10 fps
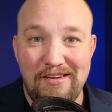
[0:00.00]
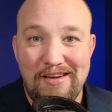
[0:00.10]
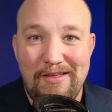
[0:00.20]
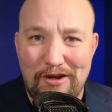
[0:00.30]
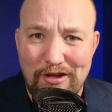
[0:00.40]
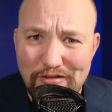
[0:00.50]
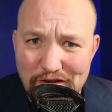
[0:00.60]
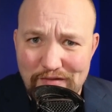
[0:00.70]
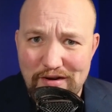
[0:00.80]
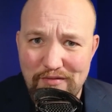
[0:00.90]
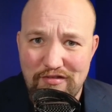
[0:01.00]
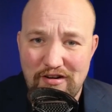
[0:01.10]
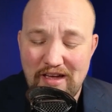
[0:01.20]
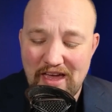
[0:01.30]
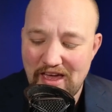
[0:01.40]
And the conservatives are
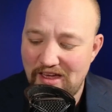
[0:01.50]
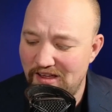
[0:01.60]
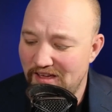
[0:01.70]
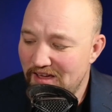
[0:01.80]
ahead.